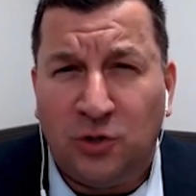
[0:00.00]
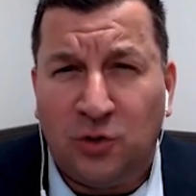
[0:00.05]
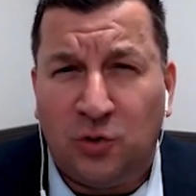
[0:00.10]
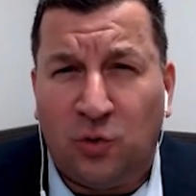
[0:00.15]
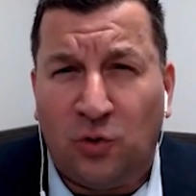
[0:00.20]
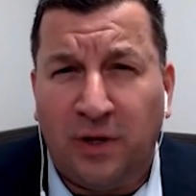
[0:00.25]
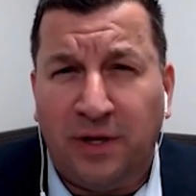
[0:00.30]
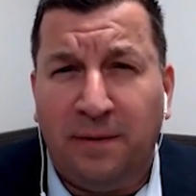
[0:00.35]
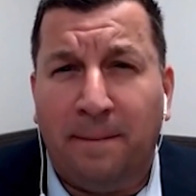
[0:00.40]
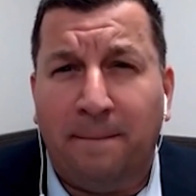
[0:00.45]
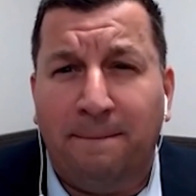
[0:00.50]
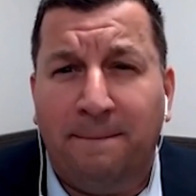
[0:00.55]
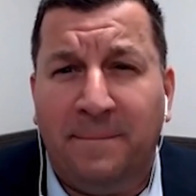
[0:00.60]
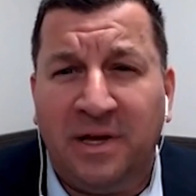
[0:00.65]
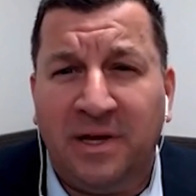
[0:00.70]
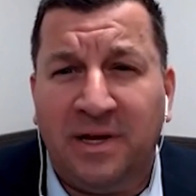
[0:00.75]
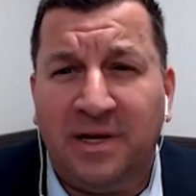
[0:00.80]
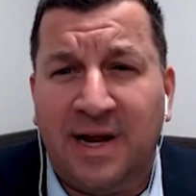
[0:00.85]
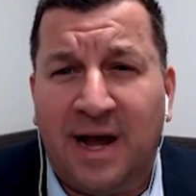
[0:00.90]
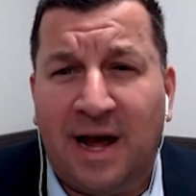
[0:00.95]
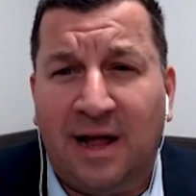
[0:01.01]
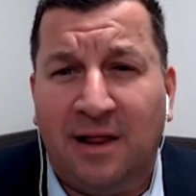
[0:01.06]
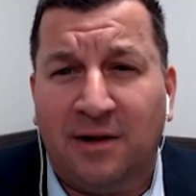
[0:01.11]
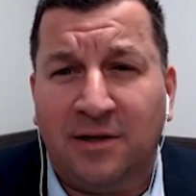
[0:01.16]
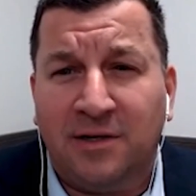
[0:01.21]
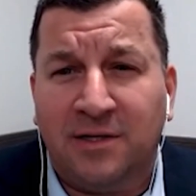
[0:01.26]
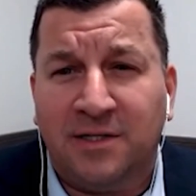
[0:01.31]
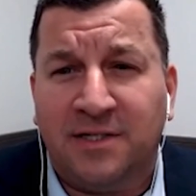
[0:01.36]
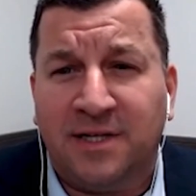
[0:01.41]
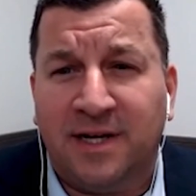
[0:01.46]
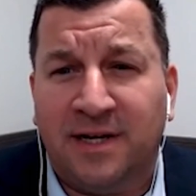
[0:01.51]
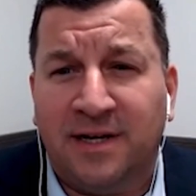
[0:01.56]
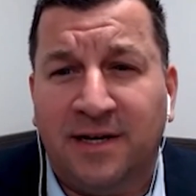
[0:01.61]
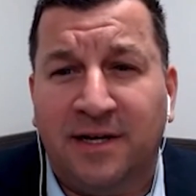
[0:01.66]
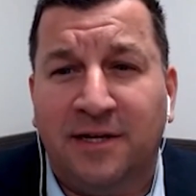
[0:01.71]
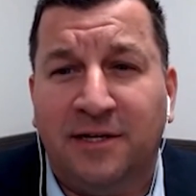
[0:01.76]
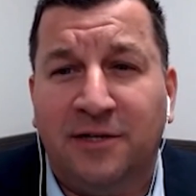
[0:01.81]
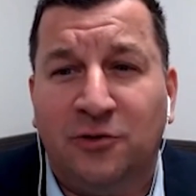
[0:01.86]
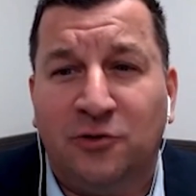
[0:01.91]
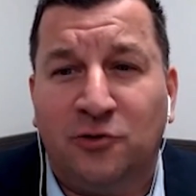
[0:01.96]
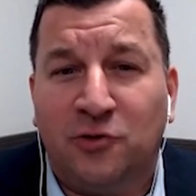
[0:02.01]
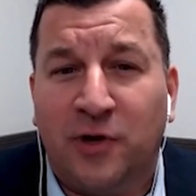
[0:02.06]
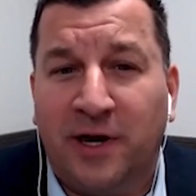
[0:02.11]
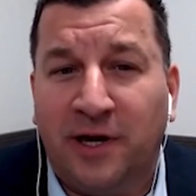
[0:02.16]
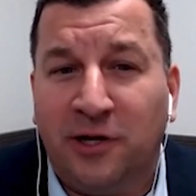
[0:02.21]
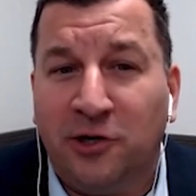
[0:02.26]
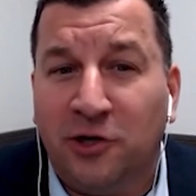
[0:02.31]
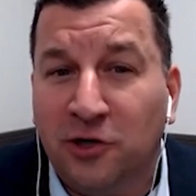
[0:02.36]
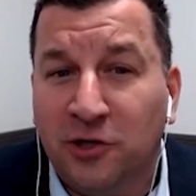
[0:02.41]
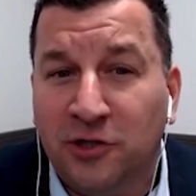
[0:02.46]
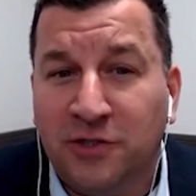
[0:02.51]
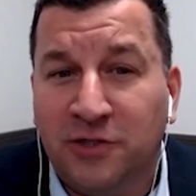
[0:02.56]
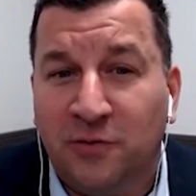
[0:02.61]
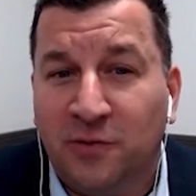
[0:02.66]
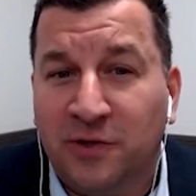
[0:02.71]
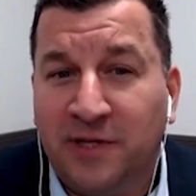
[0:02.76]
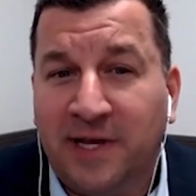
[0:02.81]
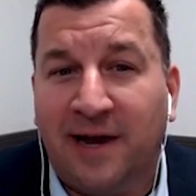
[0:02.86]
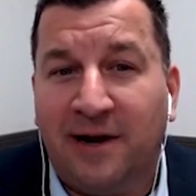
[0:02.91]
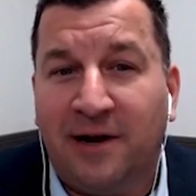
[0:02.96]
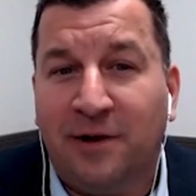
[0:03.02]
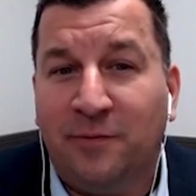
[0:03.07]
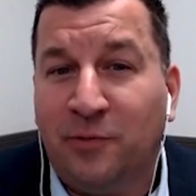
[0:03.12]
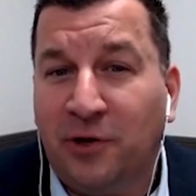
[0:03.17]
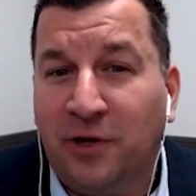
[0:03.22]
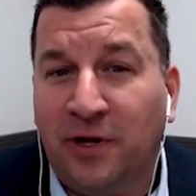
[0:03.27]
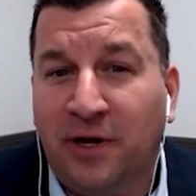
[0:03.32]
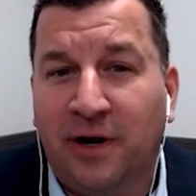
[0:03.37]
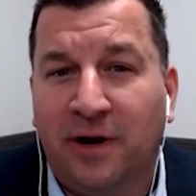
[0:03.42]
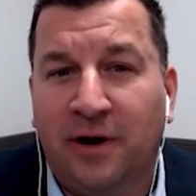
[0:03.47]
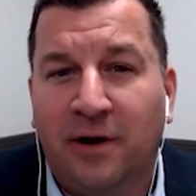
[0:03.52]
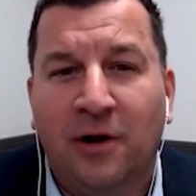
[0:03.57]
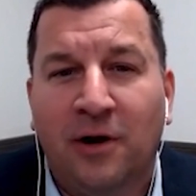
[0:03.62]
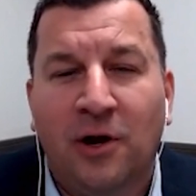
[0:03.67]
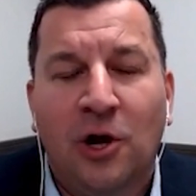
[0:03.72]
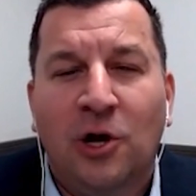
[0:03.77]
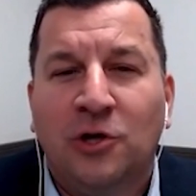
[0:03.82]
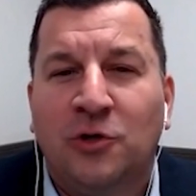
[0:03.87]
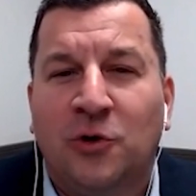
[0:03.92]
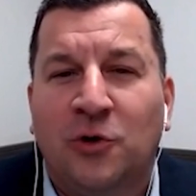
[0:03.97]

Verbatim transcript: twenty billion dollars in traded goods with Canada per year.